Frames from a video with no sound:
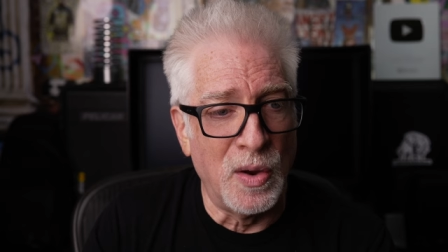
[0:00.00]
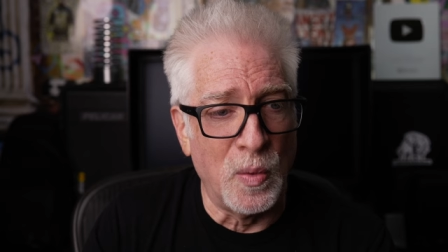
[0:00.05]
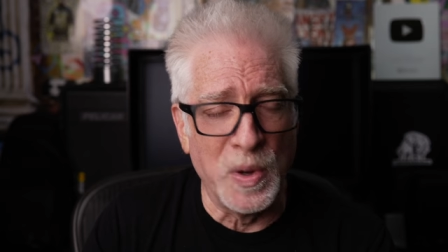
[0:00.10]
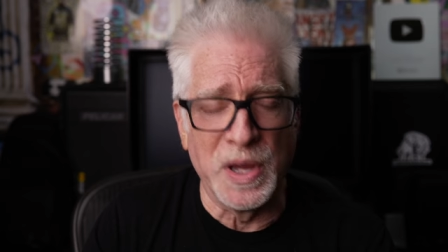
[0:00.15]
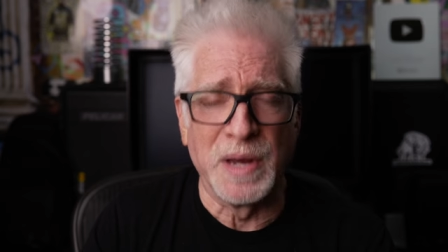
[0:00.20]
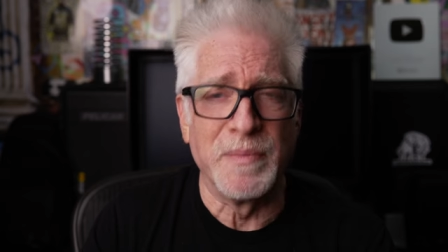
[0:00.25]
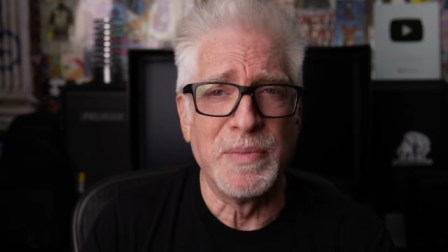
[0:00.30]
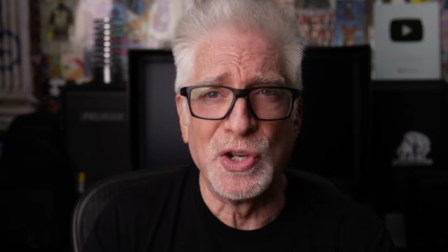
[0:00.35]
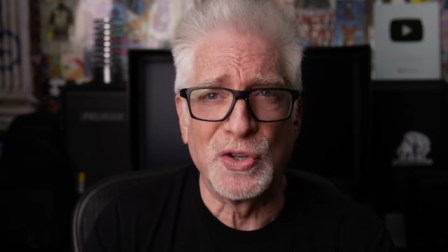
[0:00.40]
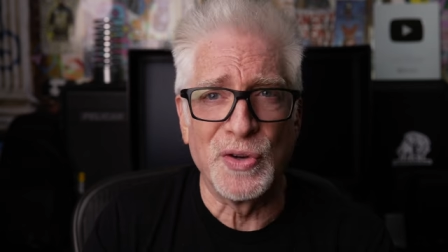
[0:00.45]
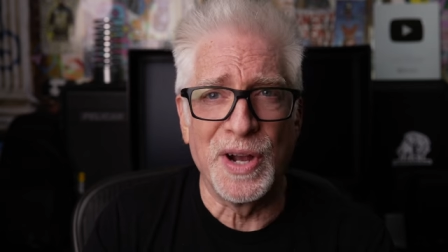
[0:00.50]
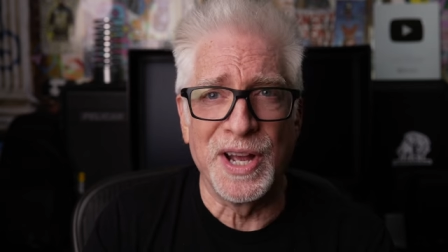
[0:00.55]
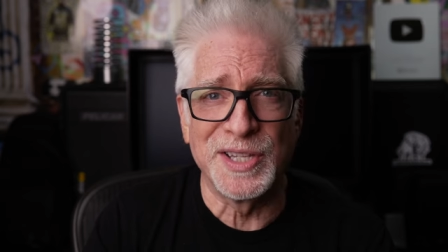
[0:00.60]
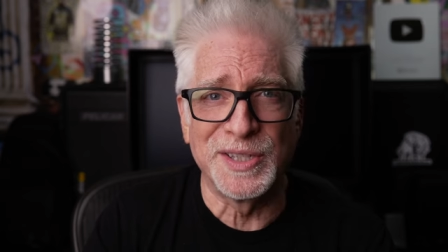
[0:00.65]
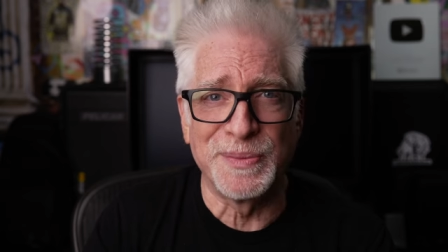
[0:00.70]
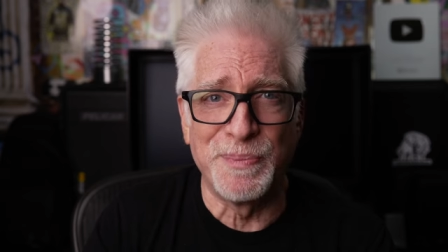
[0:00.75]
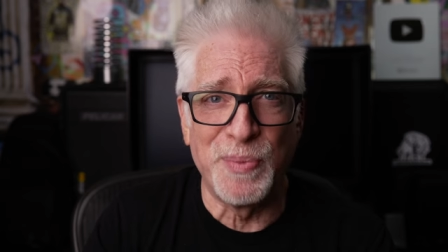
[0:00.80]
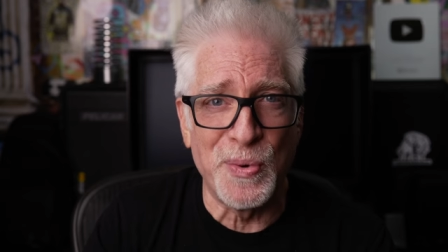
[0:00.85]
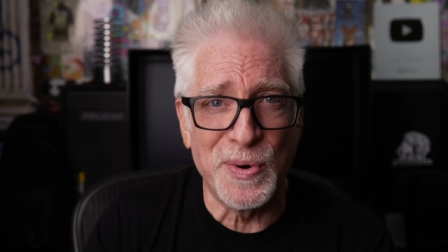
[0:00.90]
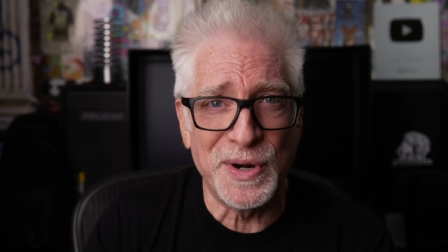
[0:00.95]
we can be
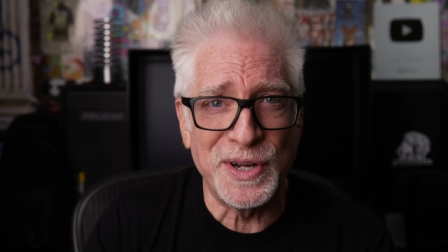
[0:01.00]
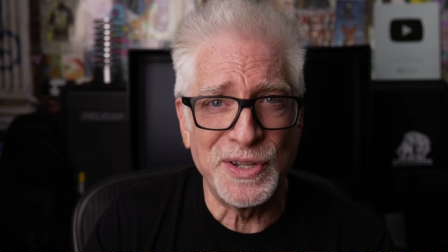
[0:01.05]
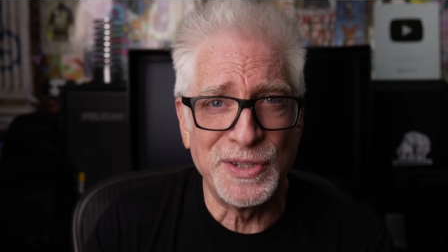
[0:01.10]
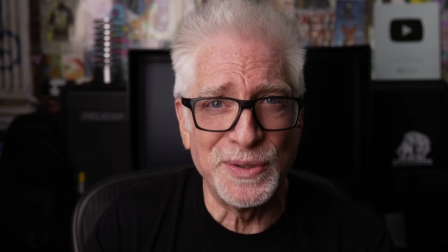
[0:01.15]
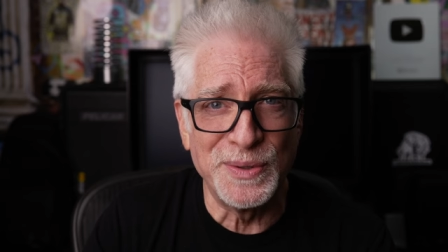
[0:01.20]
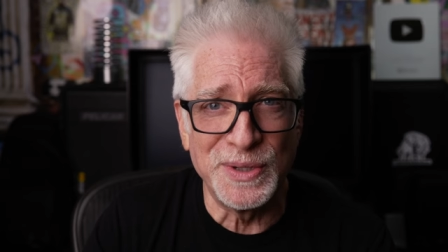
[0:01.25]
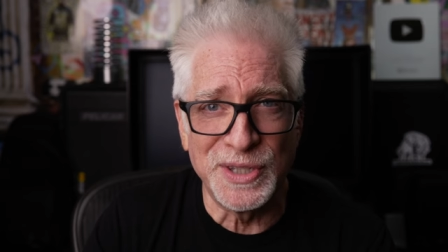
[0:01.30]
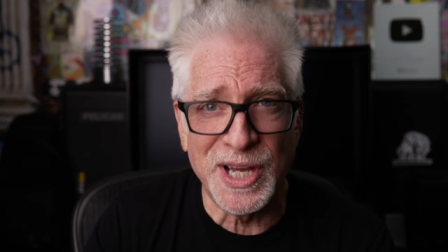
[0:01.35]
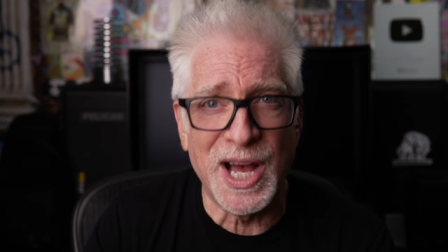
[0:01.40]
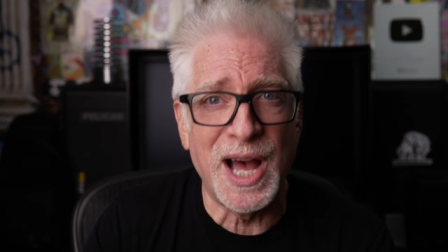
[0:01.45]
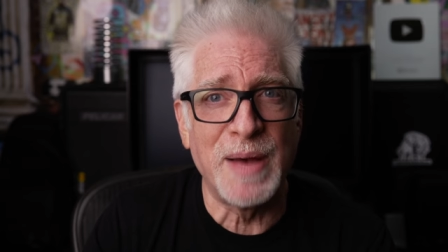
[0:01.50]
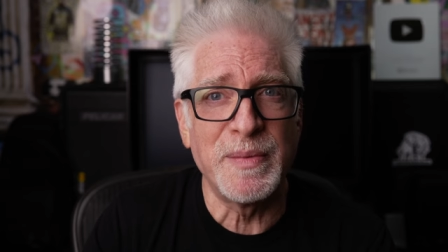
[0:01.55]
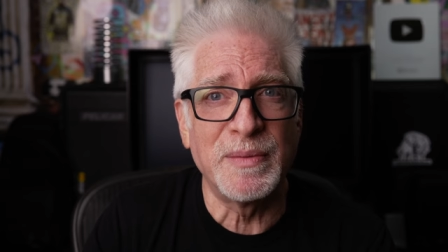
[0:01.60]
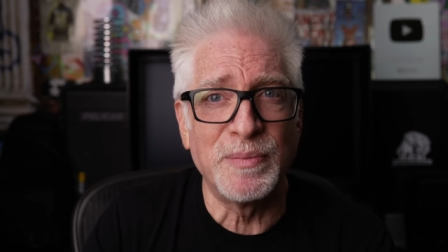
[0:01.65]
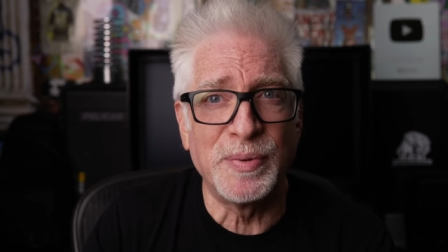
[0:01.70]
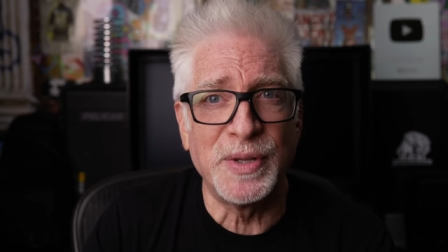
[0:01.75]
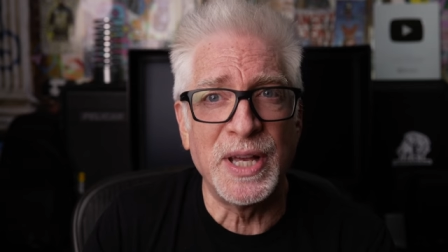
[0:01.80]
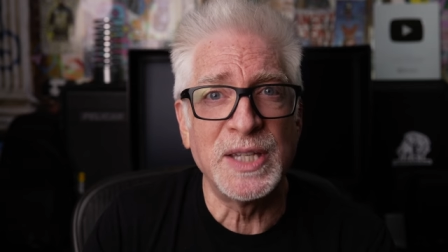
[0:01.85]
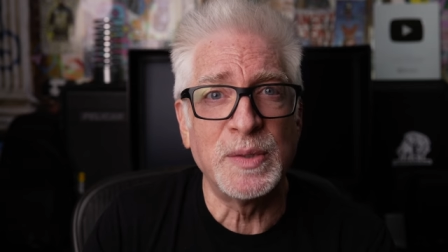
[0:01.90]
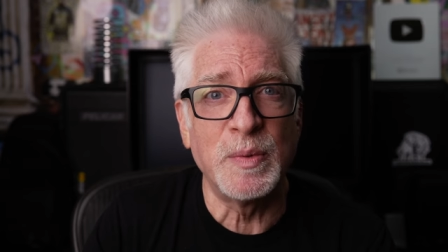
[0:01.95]
transported to a time
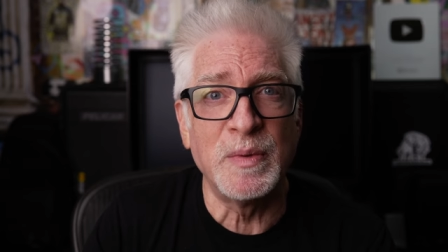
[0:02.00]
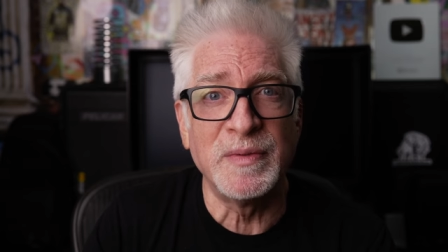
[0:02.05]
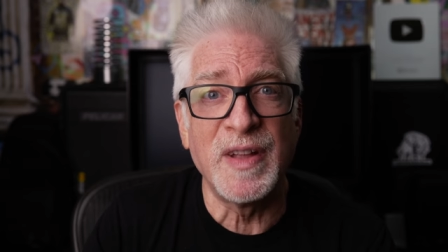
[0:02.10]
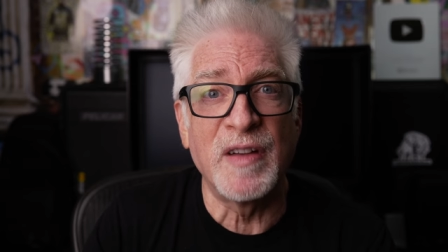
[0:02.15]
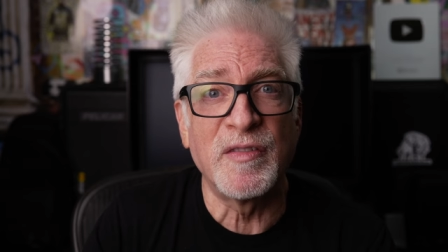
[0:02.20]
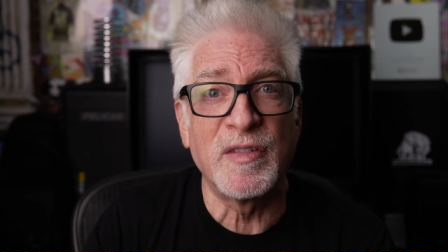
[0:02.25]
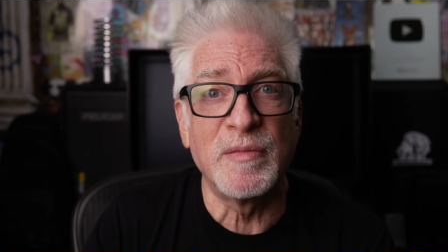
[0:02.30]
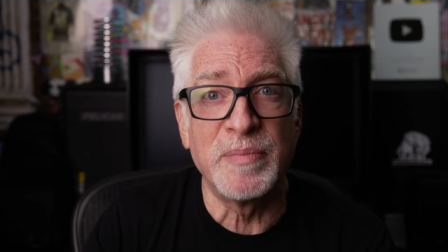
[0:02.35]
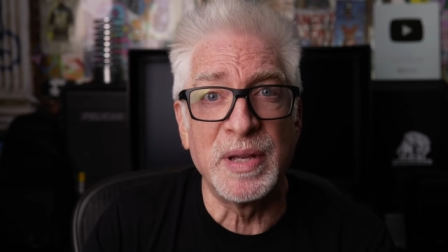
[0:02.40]
and place we've never